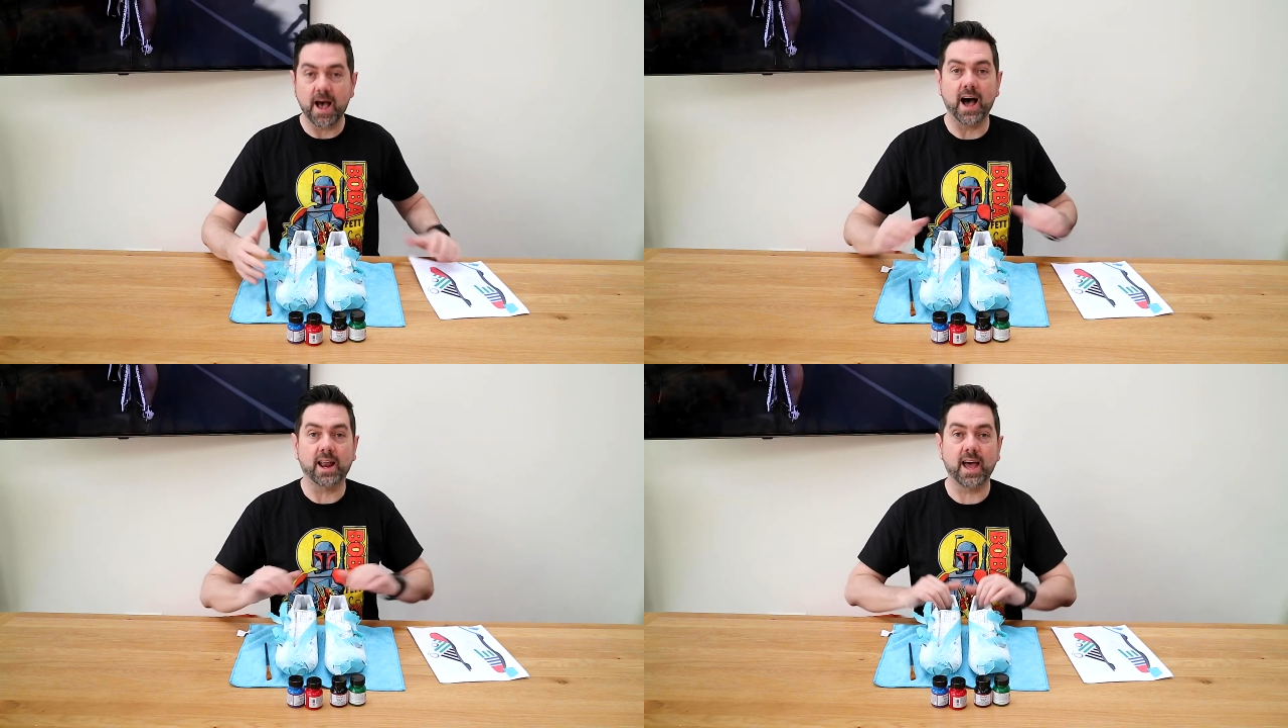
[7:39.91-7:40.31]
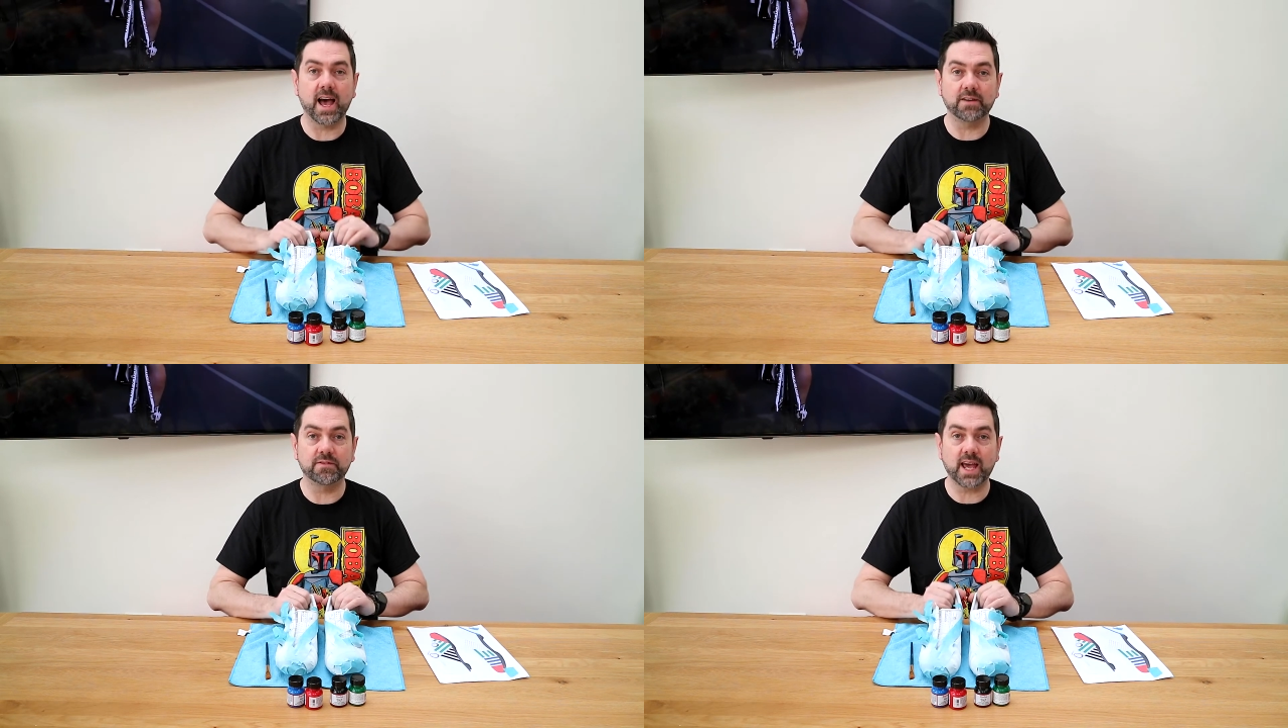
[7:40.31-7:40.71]
and I
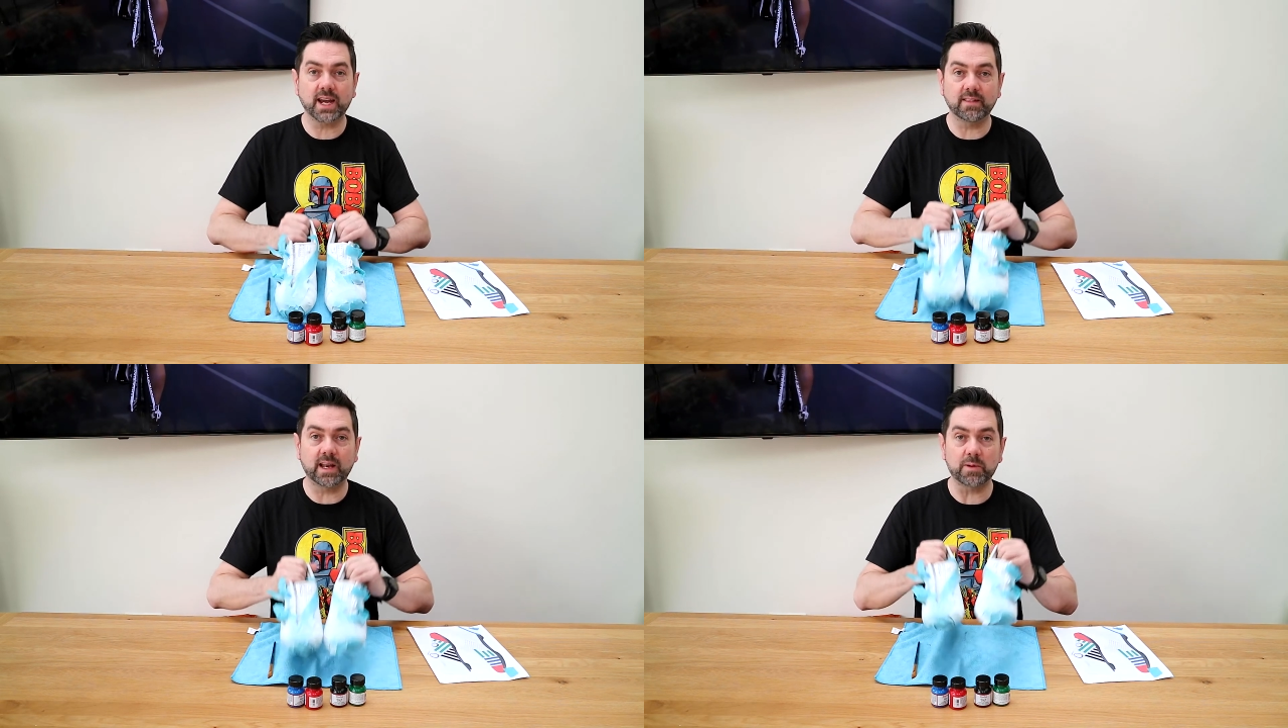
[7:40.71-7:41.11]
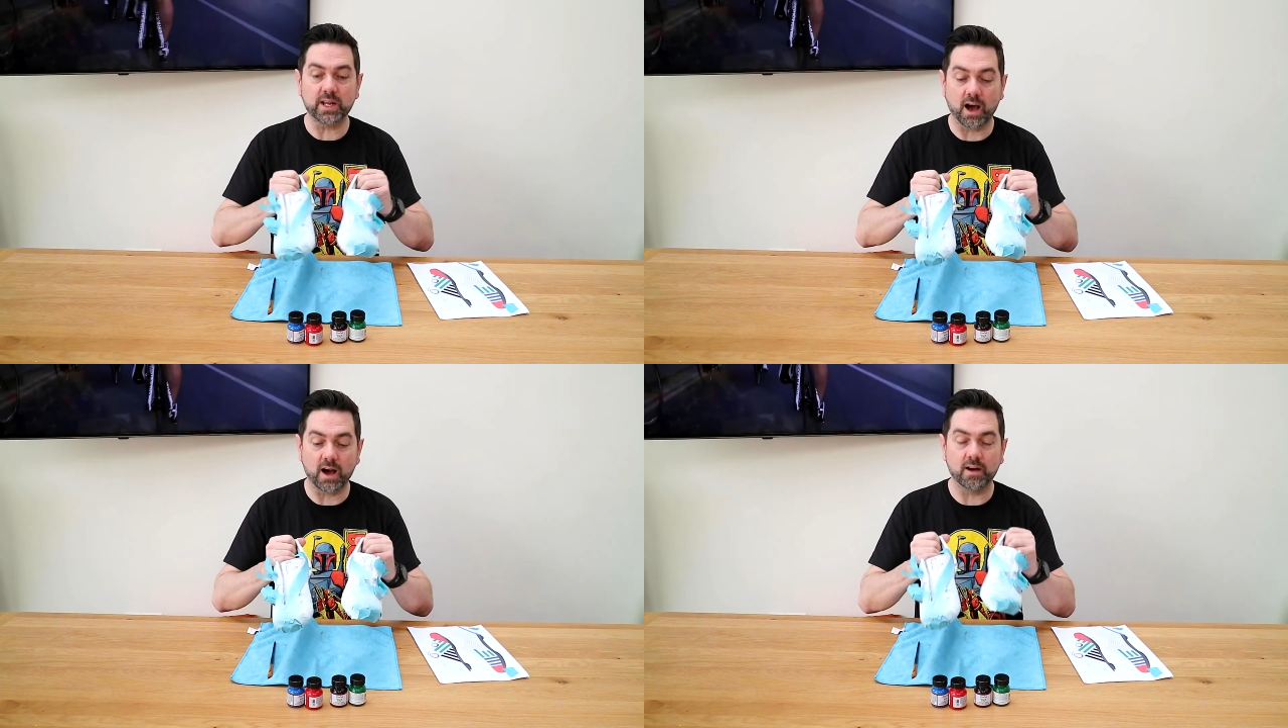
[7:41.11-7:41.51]
have taken the
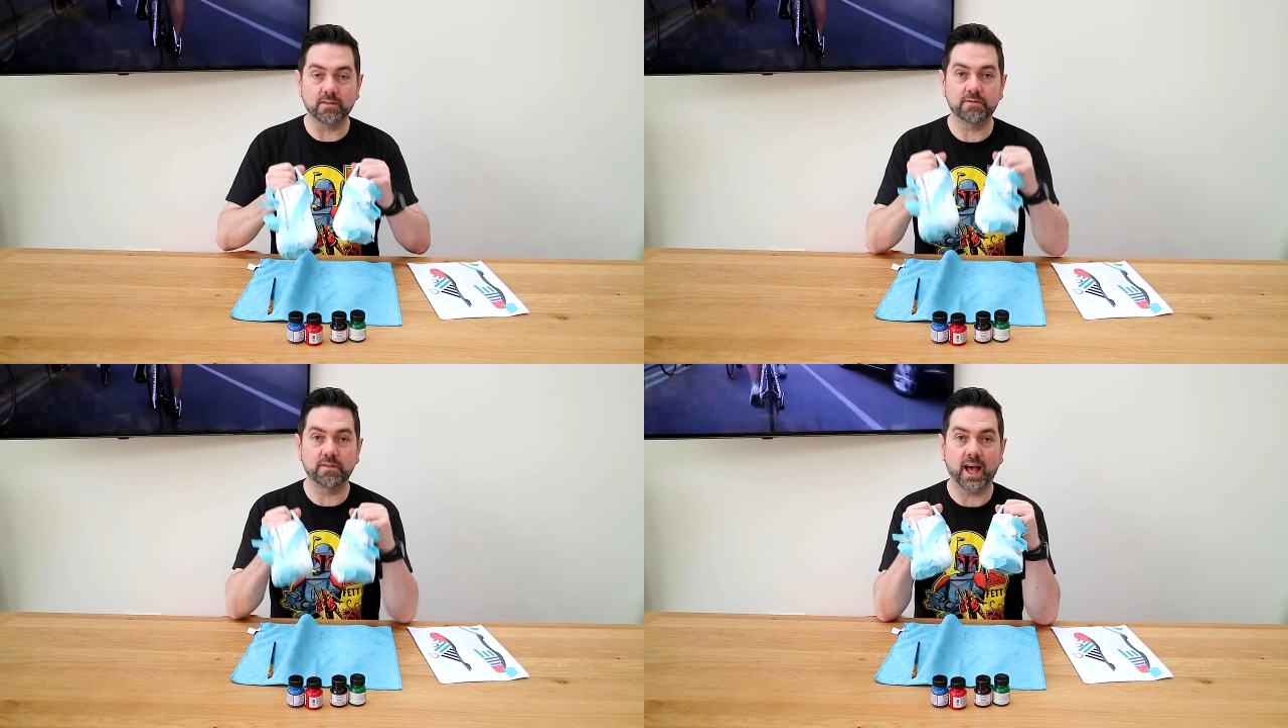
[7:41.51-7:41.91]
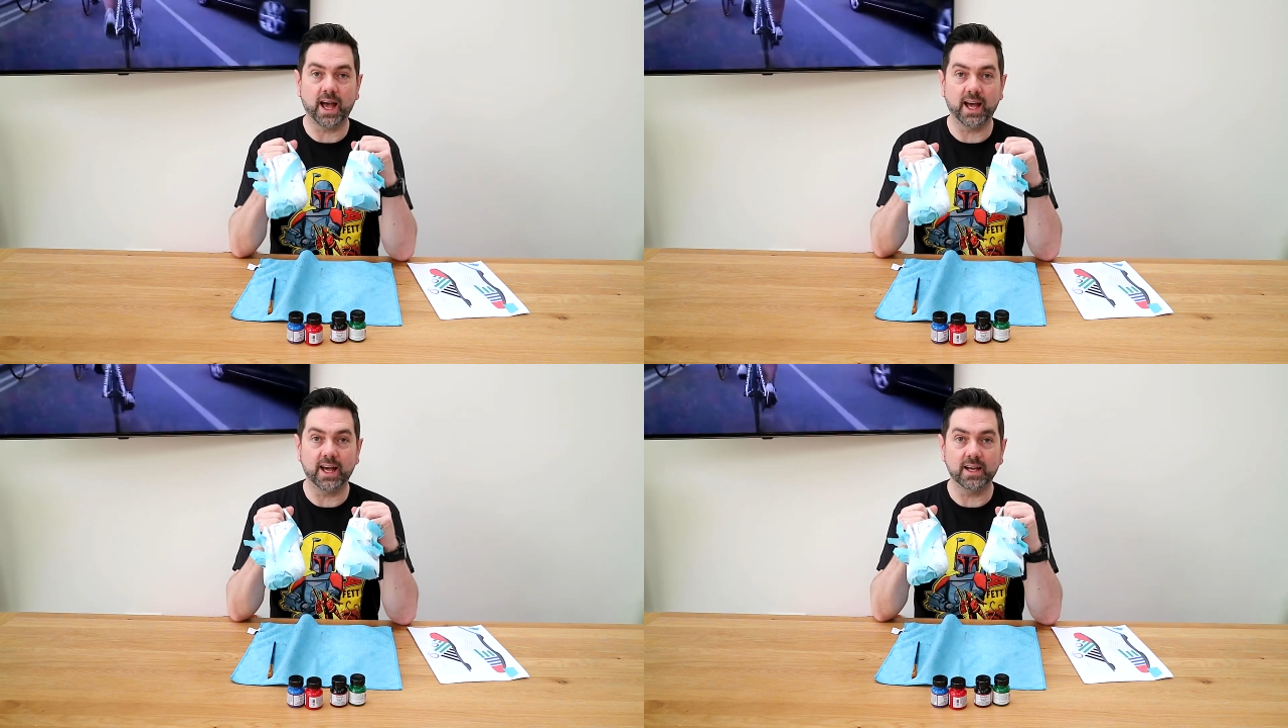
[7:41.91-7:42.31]
liberty of
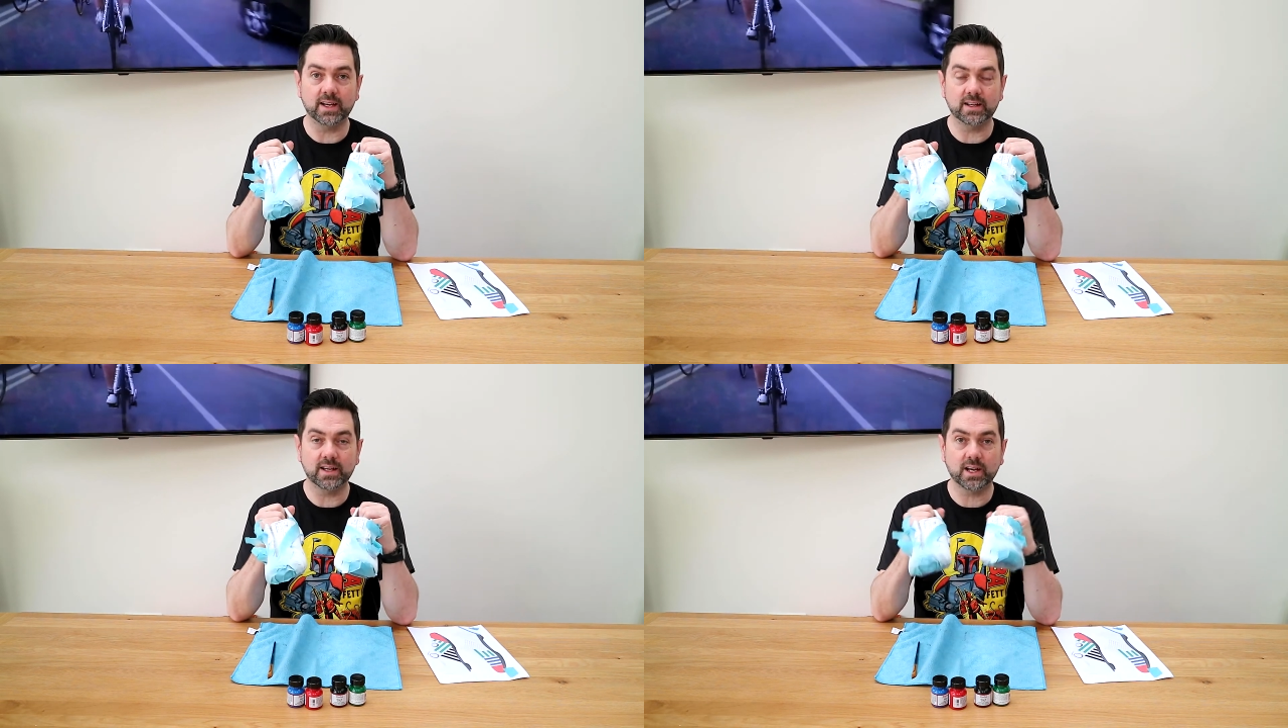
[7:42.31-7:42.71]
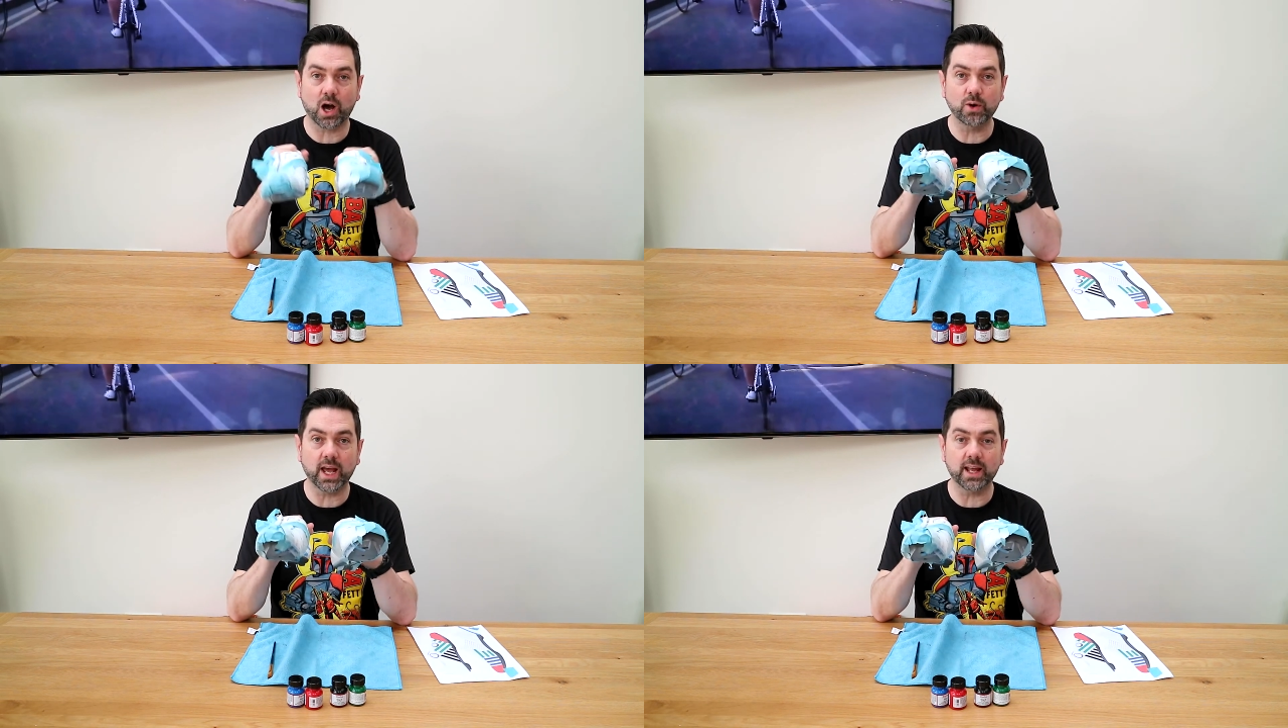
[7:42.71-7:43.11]

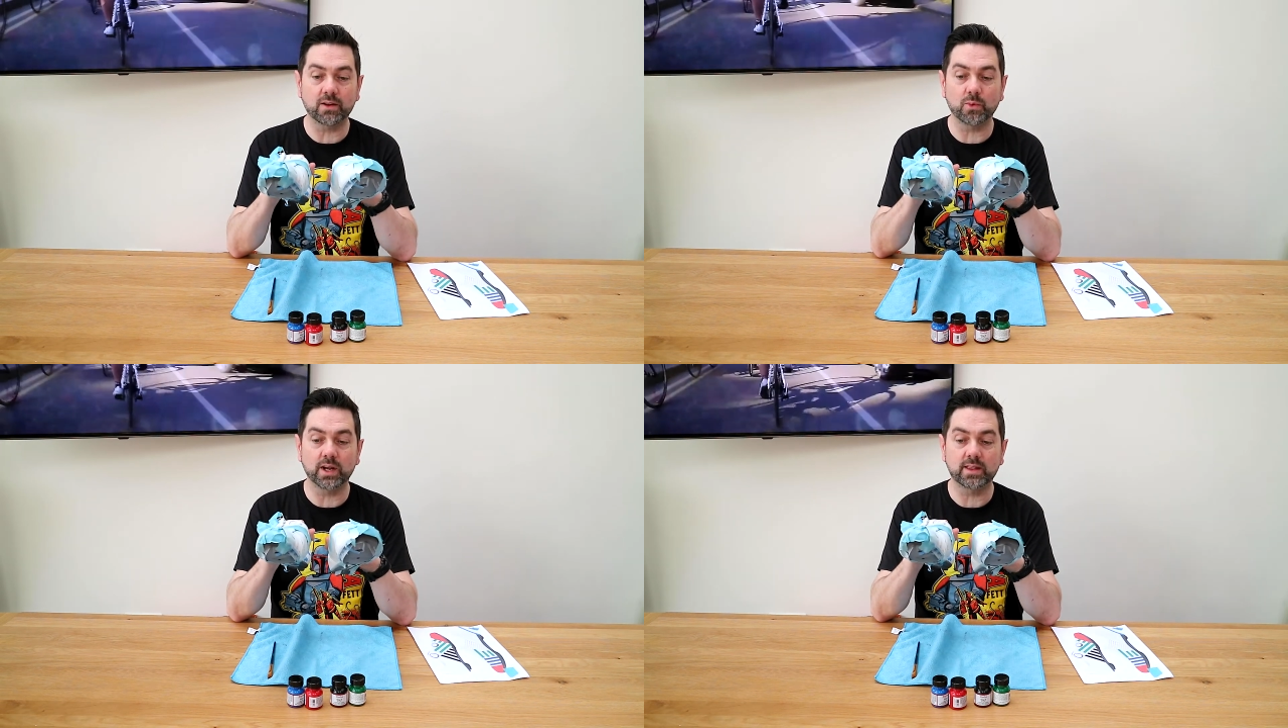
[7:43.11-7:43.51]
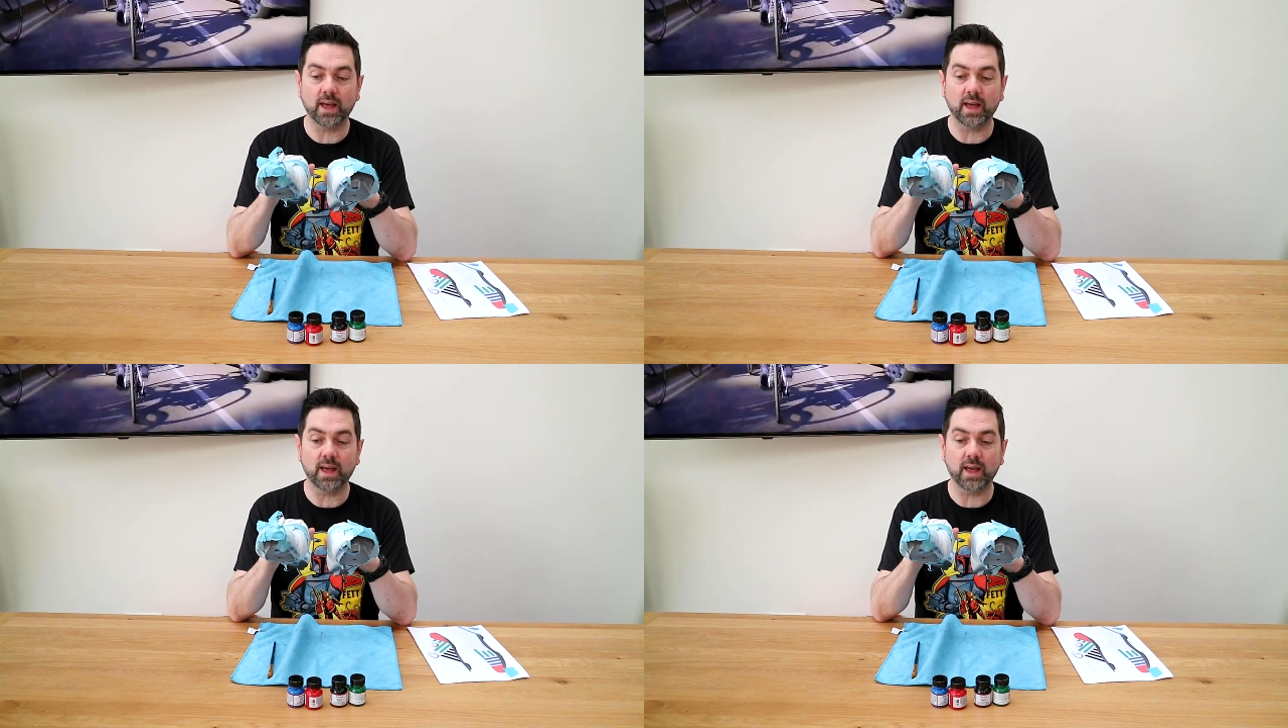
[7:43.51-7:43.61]
coating it with